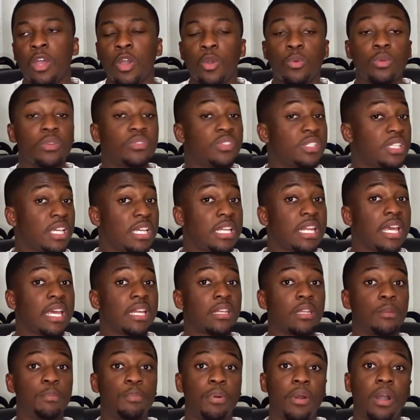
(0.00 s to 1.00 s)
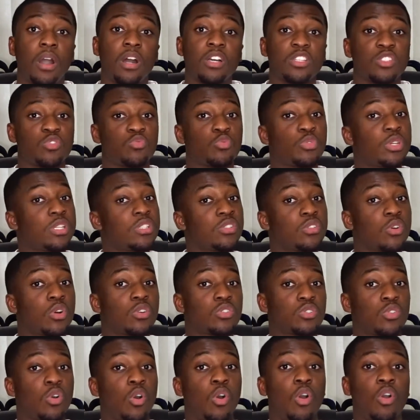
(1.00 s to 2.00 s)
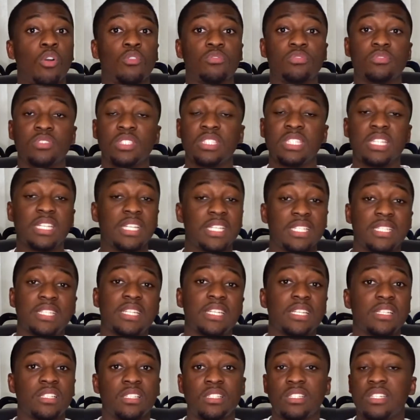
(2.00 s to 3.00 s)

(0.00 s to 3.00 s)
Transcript: we've seen it in the past, restocks of Yeezys.